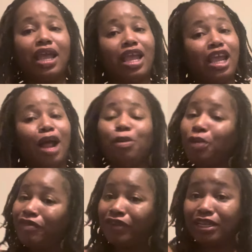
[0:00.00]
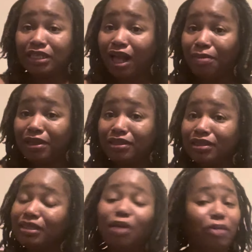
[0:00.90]
And I'm going to wait for these comments,
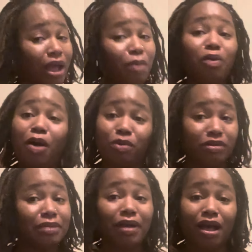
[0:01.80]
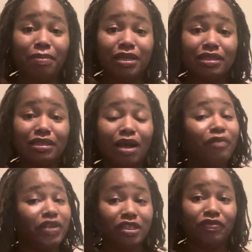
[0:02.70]
because I want some comments
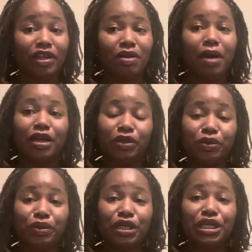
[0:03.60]
off this video. I do.